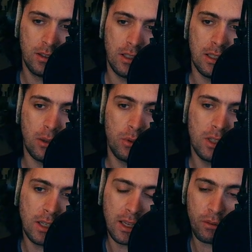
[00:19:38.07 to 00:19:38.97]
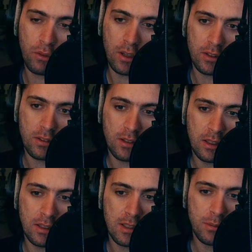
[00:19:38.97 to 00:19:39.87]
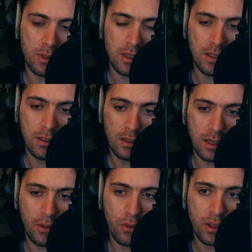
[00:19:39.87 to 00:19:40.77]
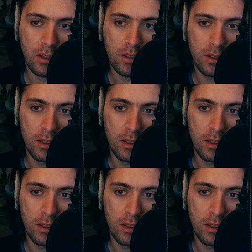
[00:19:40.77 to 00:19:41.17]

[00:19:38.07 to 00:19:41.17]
And I really like that. And that's why I think